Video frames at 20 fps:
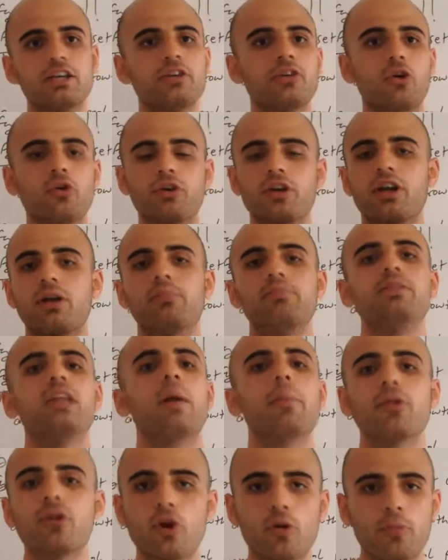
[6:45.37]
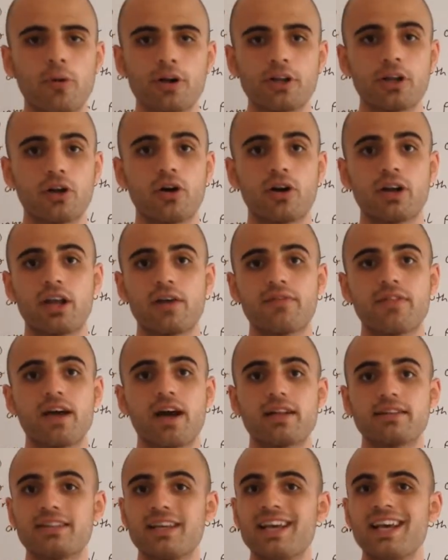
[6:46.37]
you're gonna double your money or any of
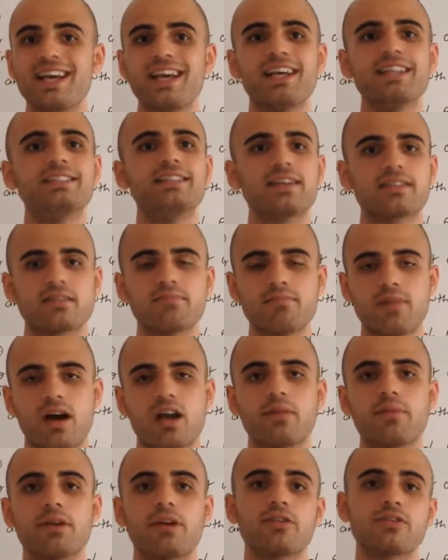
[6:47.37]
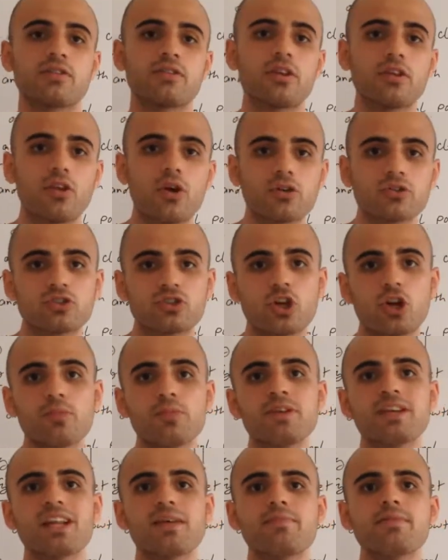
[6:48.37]
that. It doesn't matter, because in the long
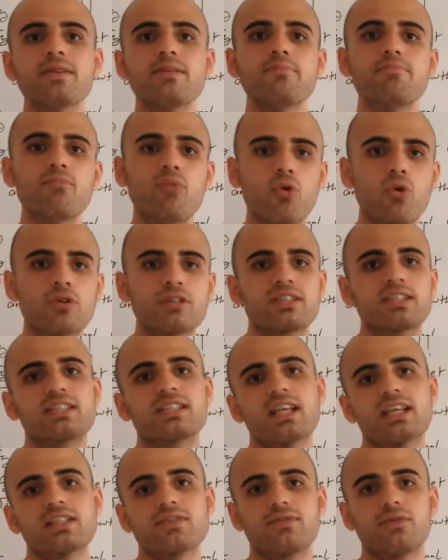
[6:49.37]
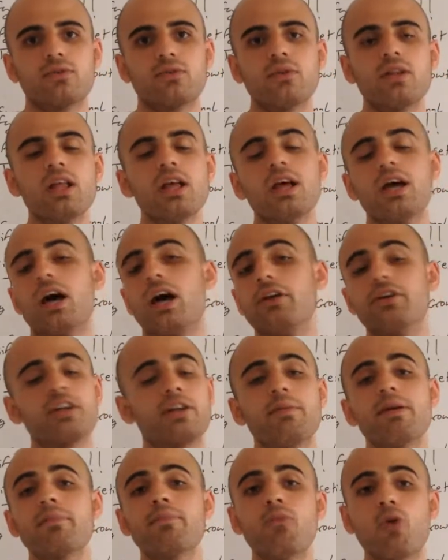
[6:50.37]
term, you're gonna be more successful. You're
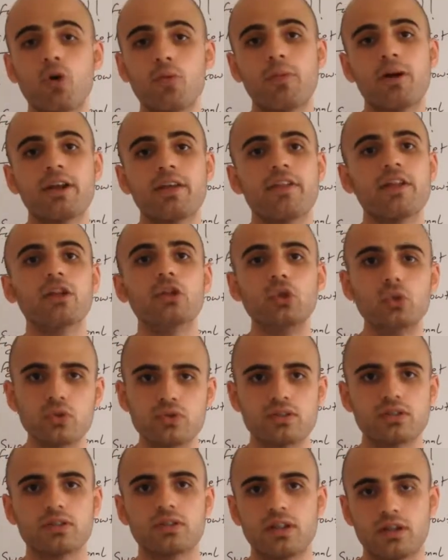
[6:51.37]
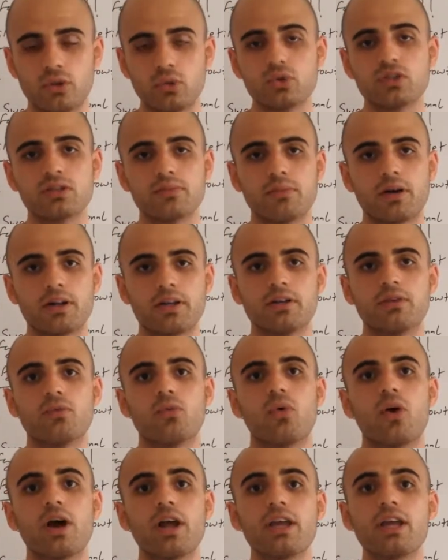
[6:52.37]
gonna make more money than losing money.
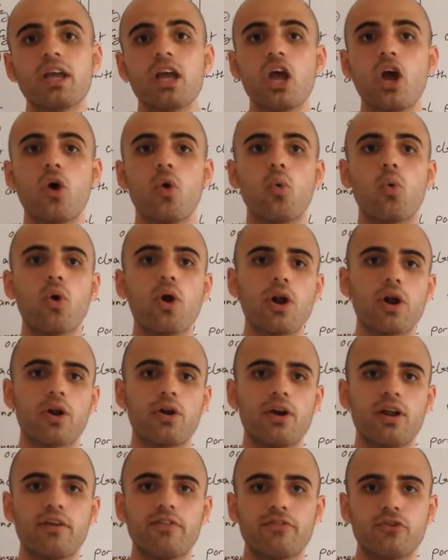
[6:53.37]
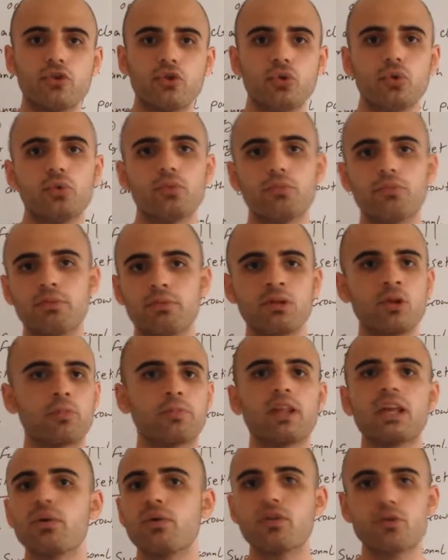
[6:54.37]
Why? Where if you
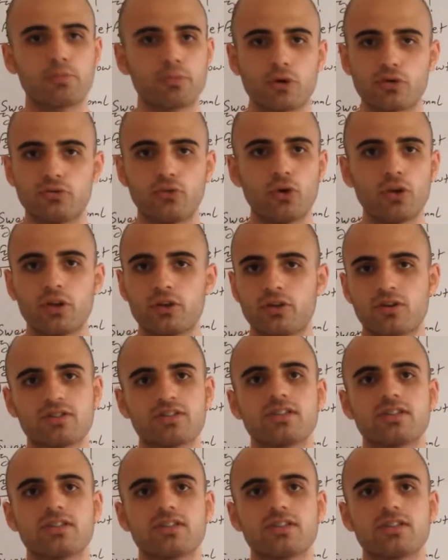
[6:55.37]
play with your portfolio